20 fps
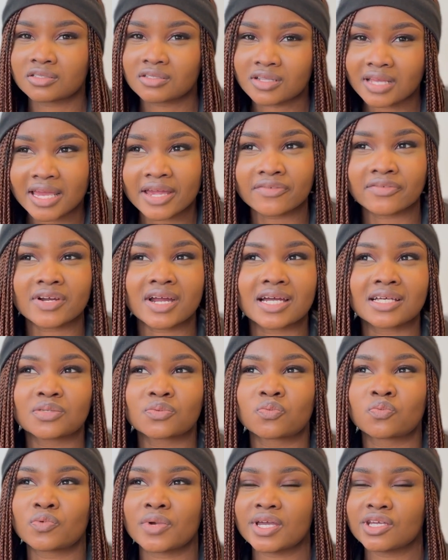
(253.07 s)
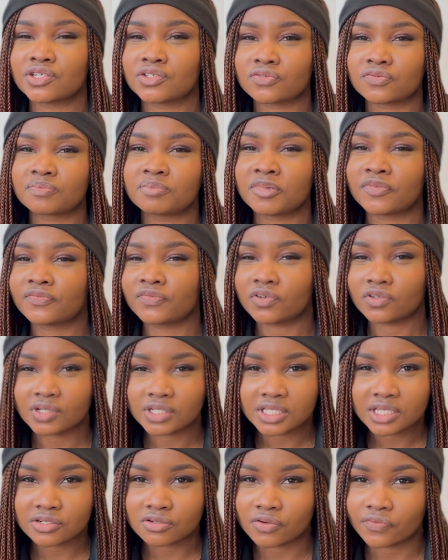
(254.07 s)
areas where you should be
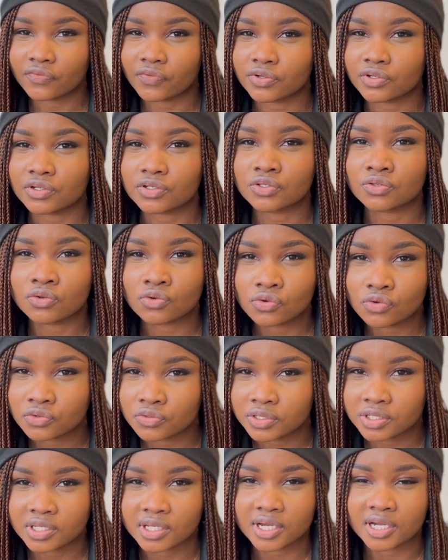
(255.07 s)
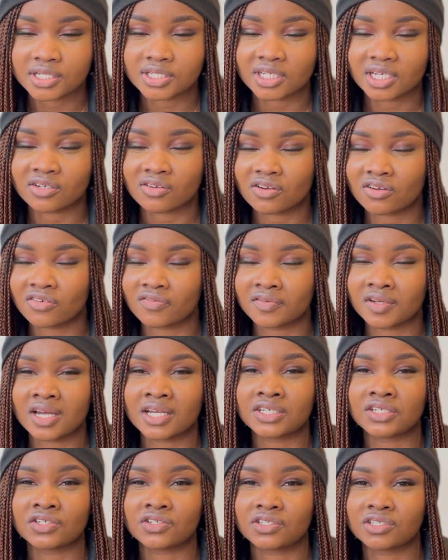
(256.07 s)
focusing on for your school search and all of that,
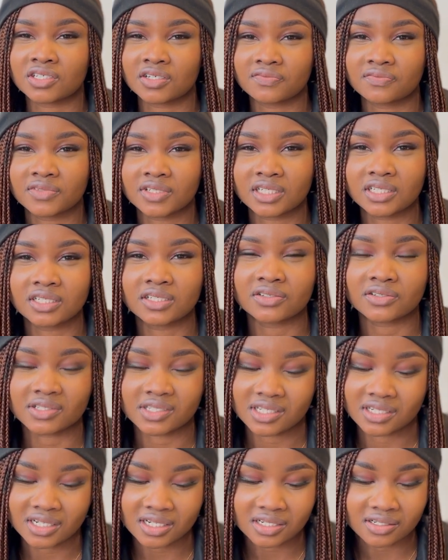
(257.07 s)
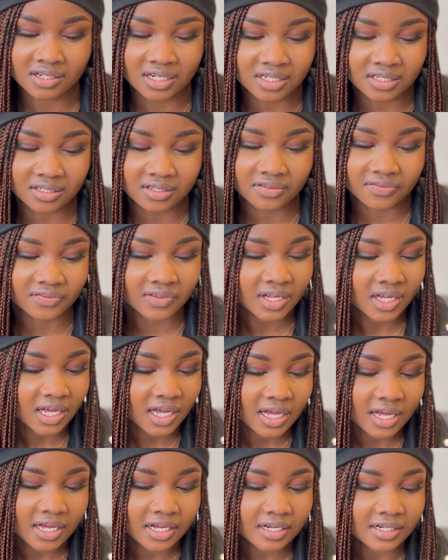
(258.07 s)
you should definitely consider Cardiff
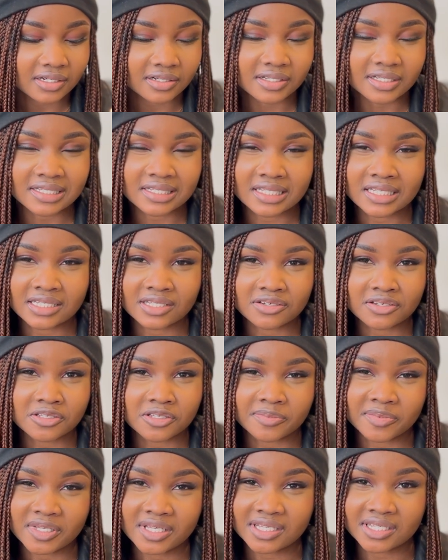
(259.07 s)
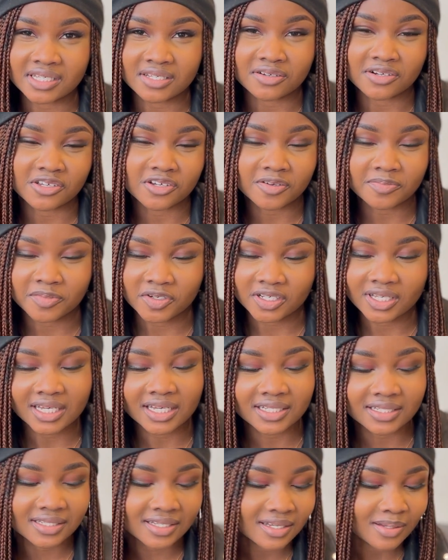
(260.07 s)
because it's going to be easy on your
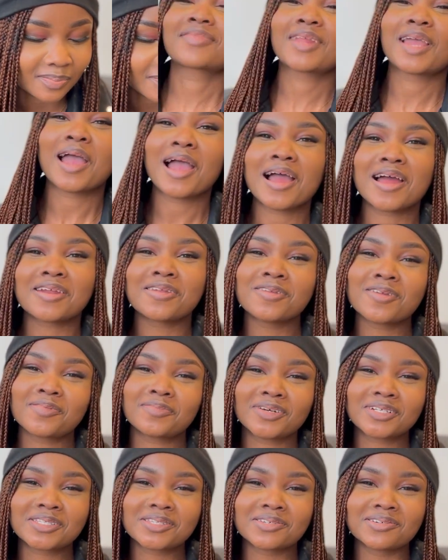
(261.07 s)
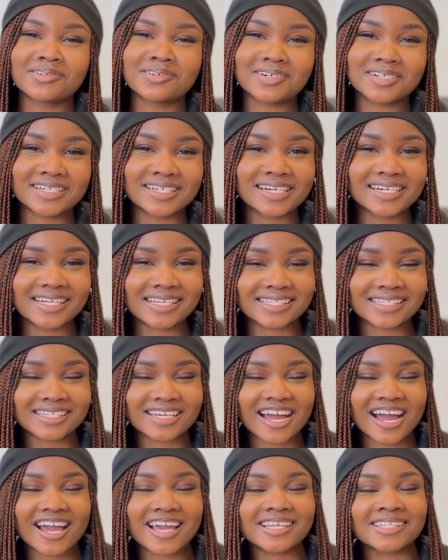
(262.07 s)
pocket. Number 2 on the list,
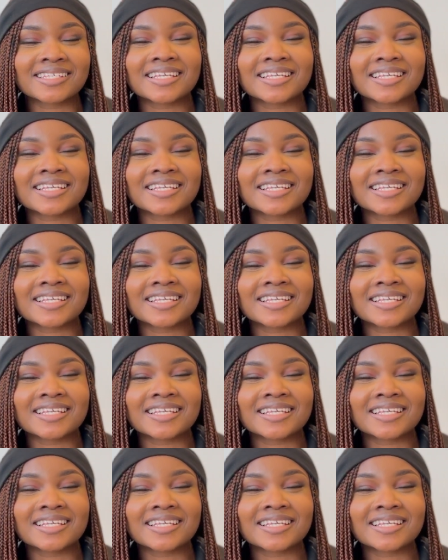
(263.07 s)
guys,